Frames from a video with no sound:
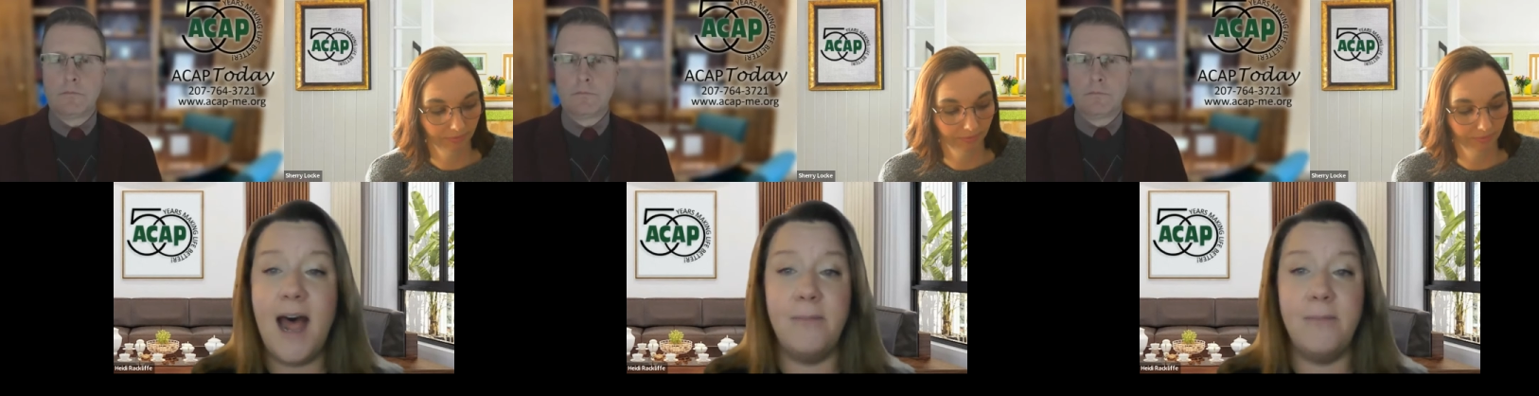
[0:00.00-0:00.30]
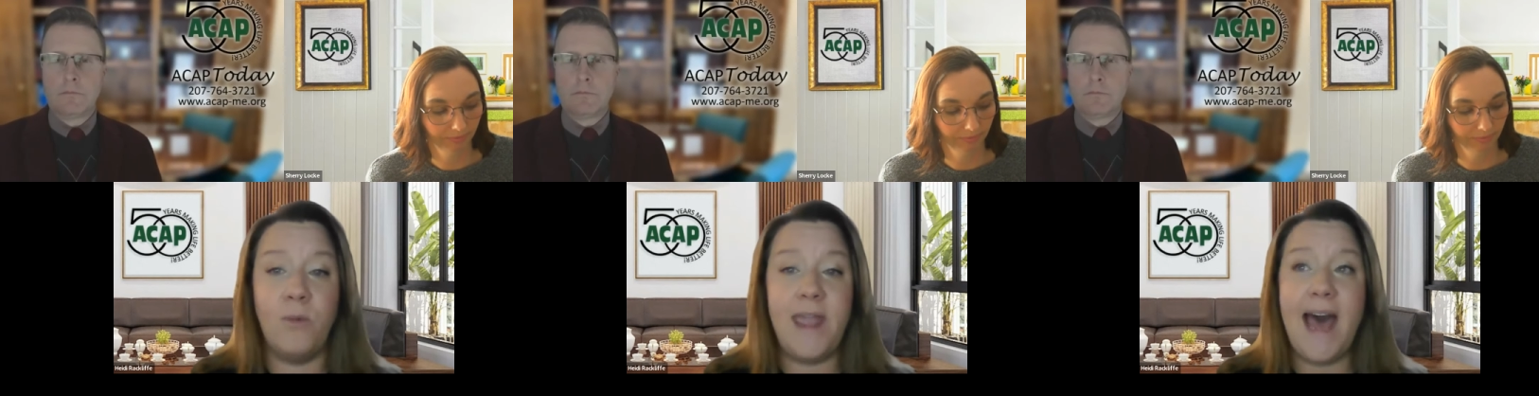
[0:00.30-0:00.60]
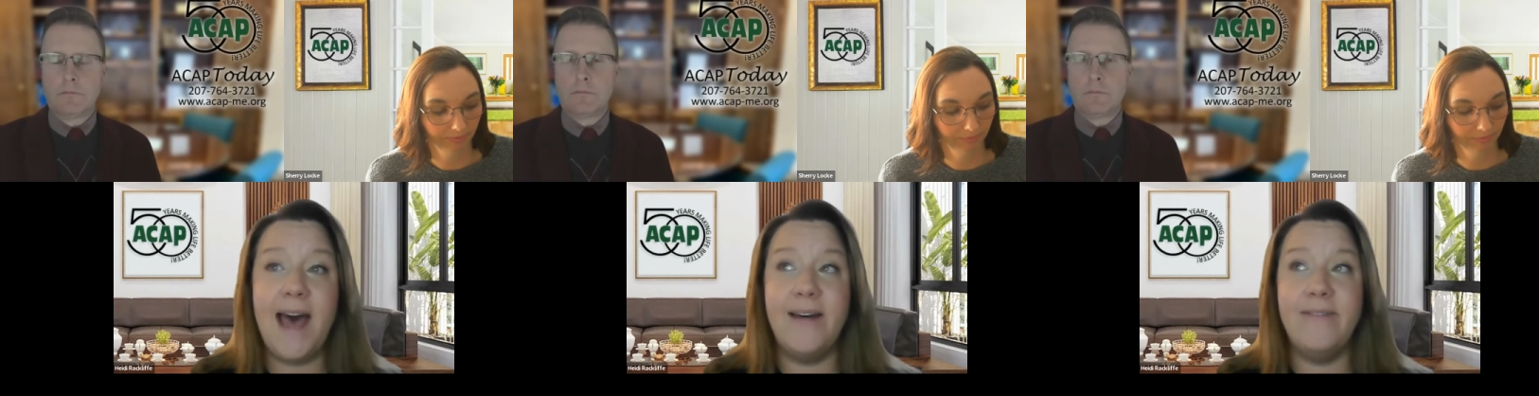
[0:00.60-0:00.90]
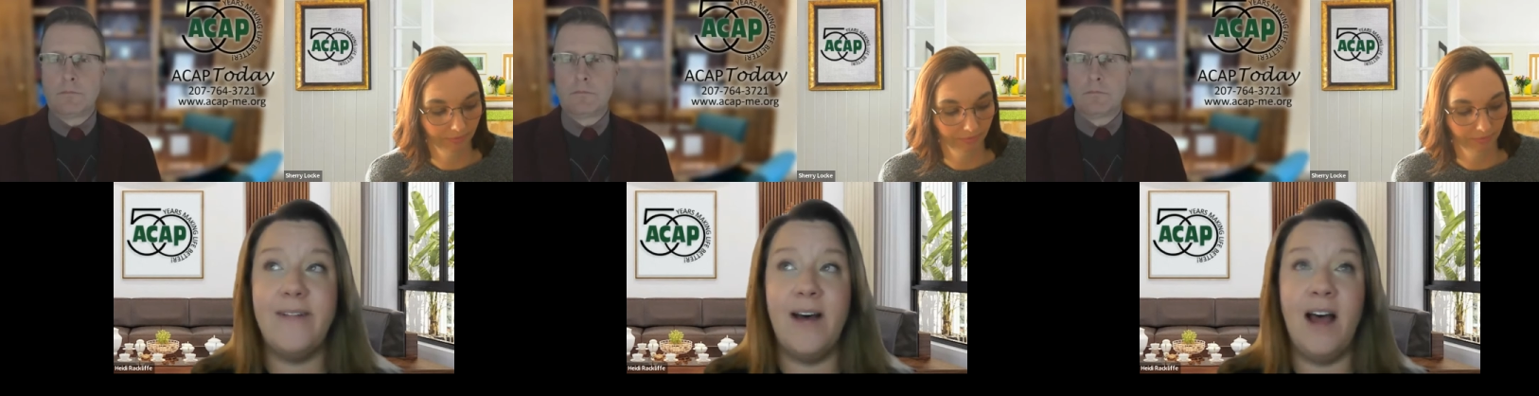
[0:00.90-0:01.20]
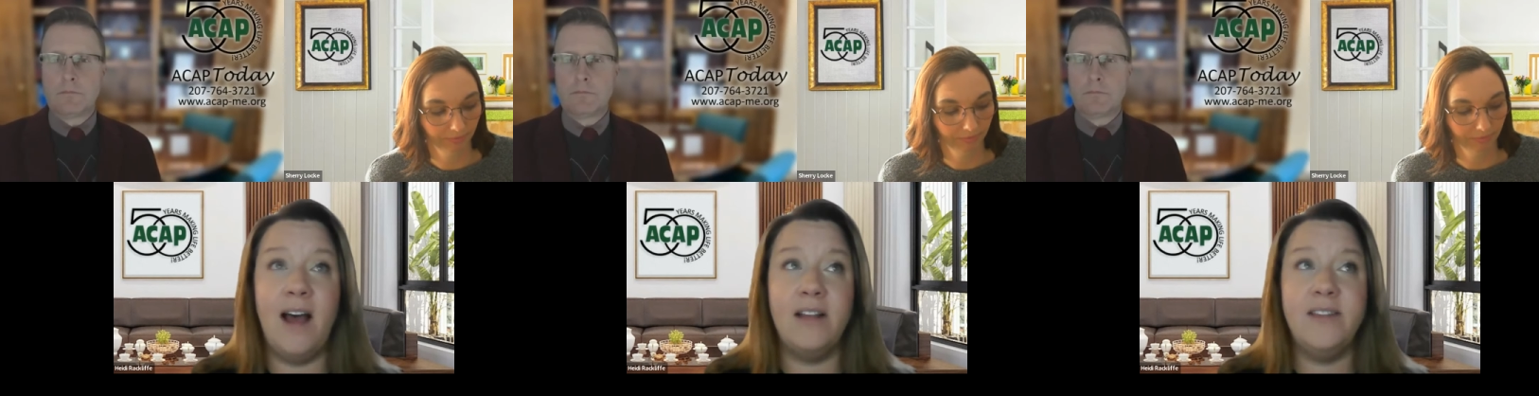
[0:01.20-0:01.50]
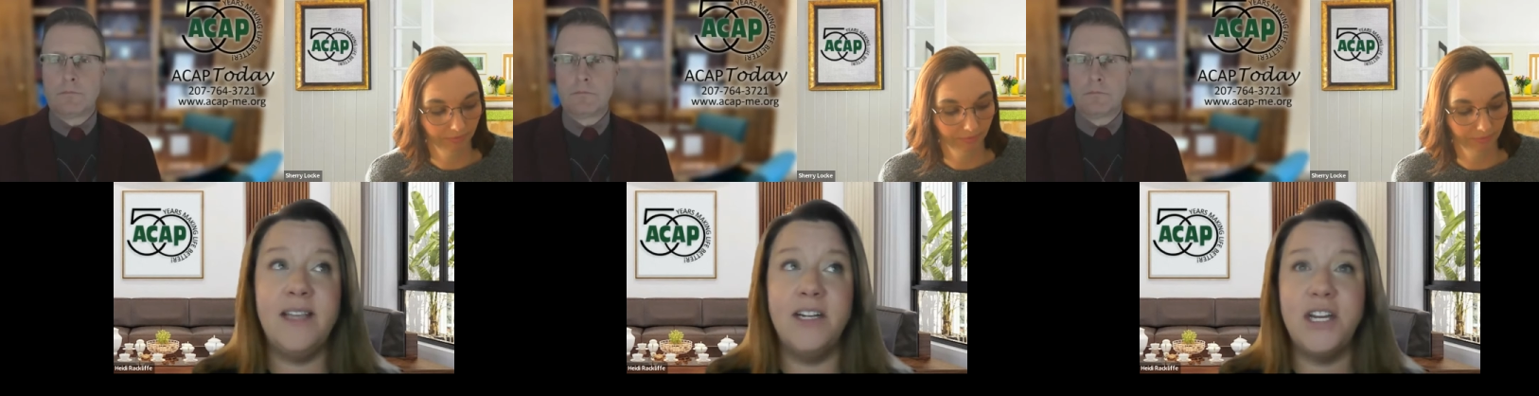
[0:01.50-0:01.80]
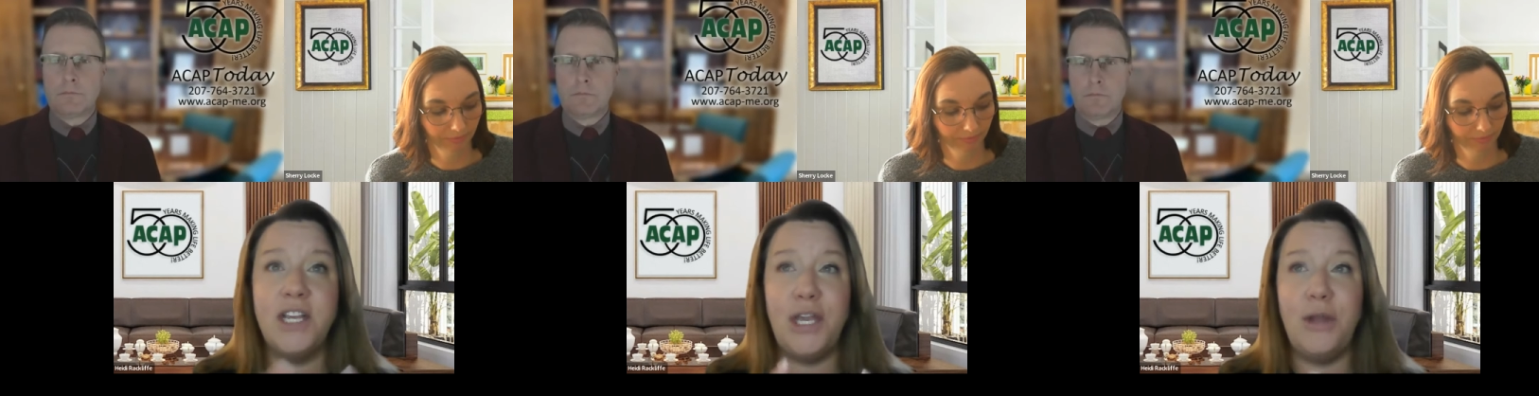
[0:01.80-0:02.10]
Speaker 1: Um, we have a,
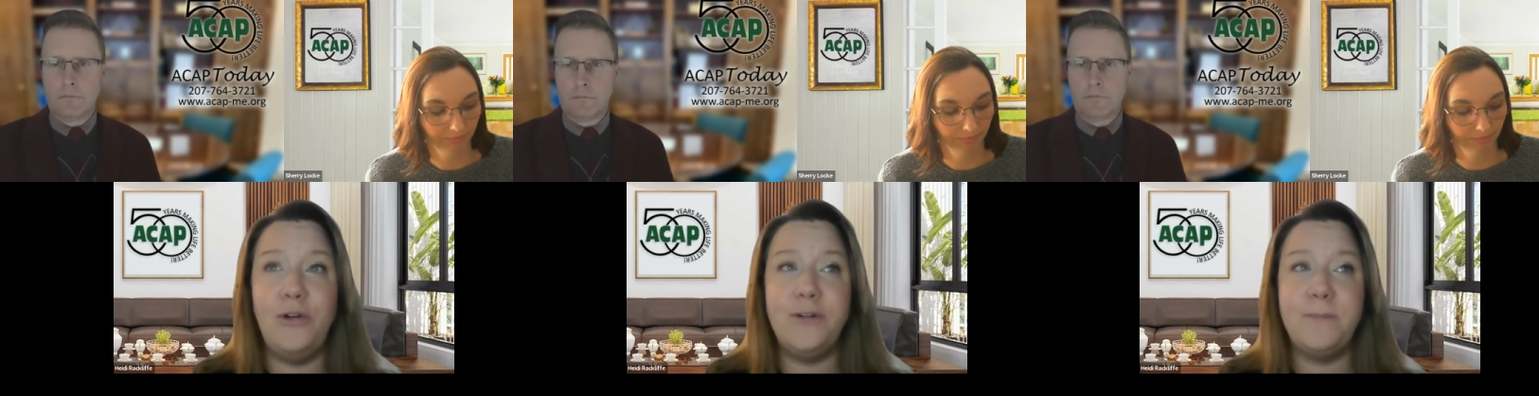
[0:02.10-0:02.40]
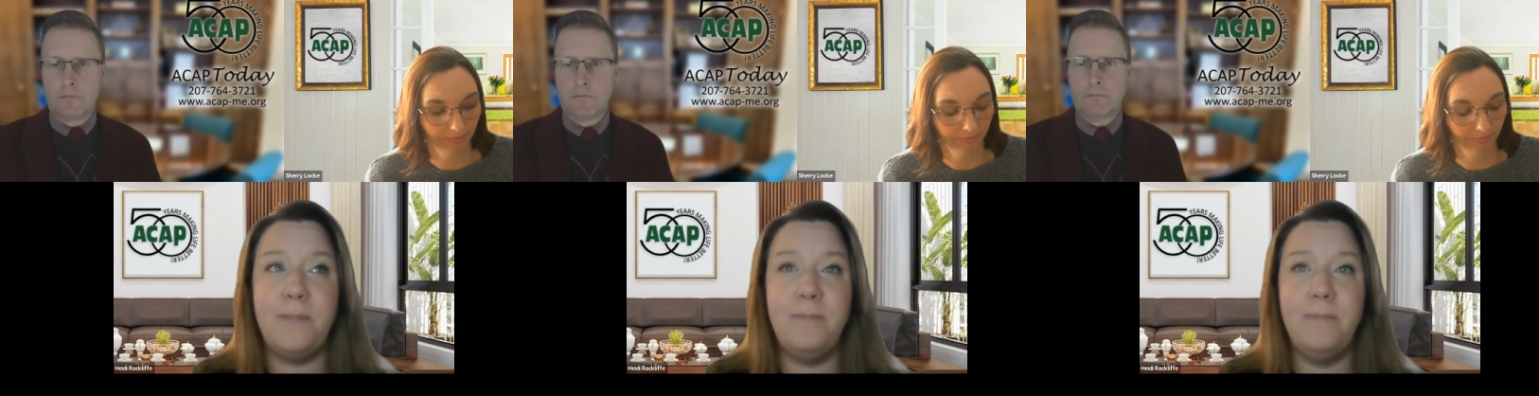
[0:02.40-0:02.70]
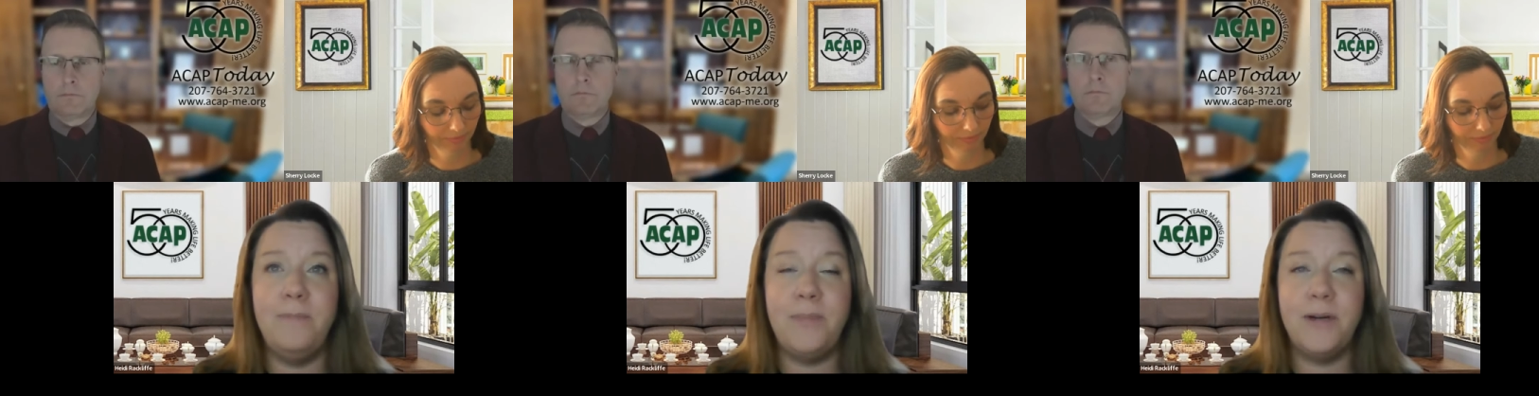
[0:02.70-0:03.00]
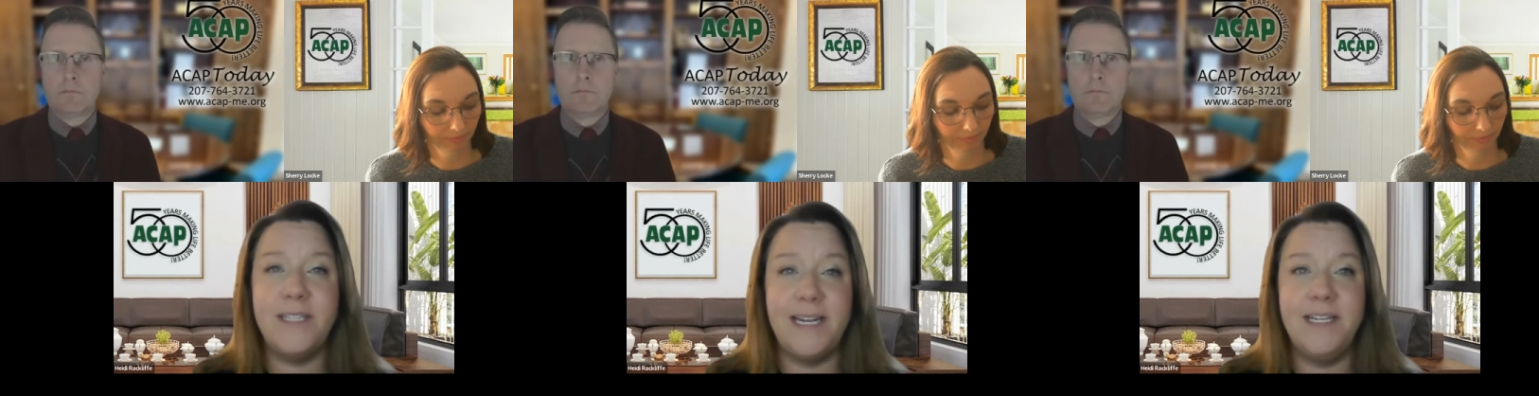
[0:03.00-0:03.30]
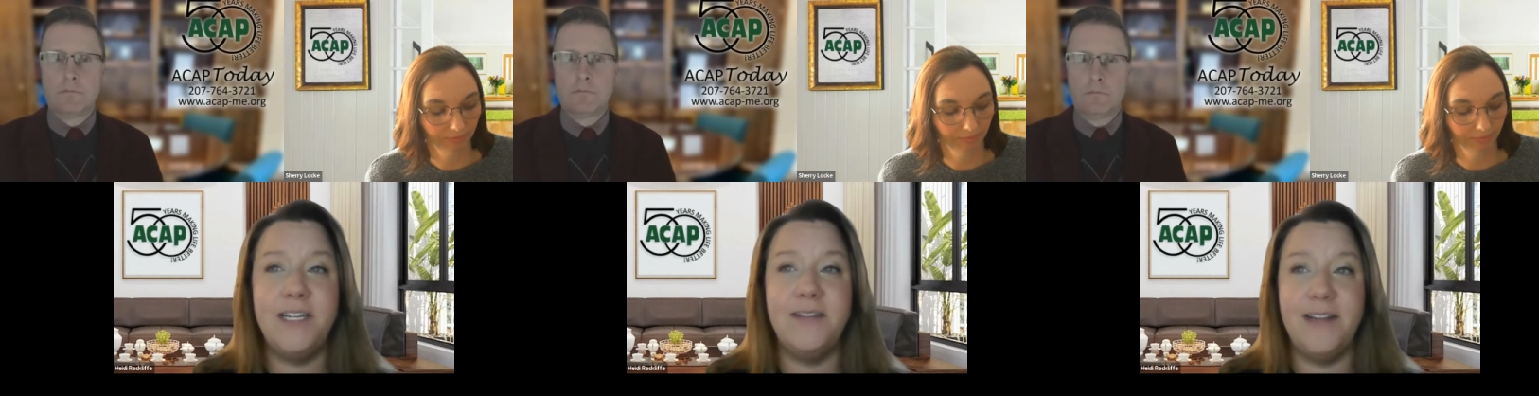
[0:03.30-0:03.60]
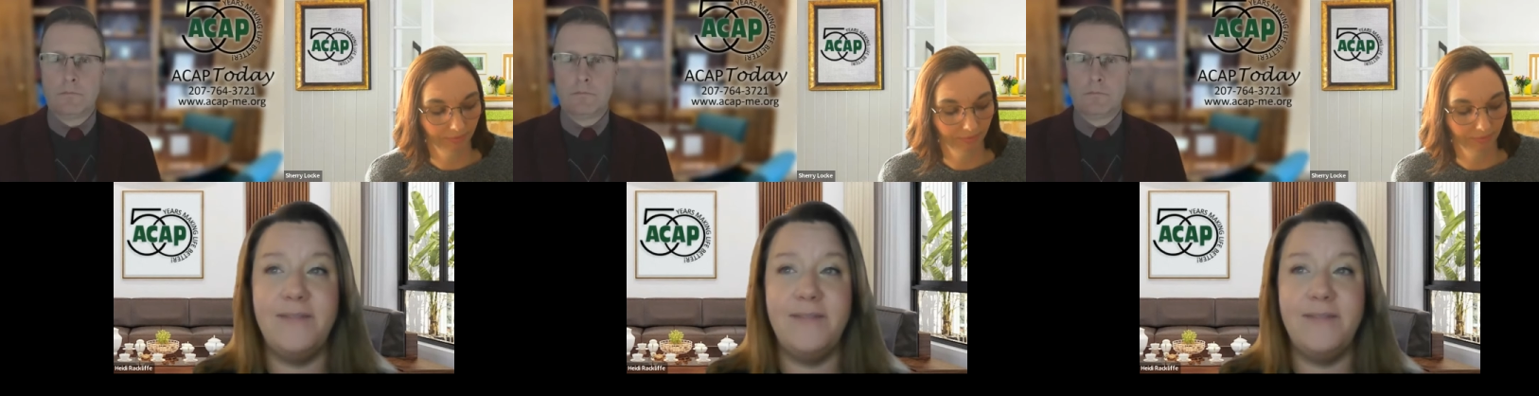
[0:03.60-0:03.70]
such a huge percentage of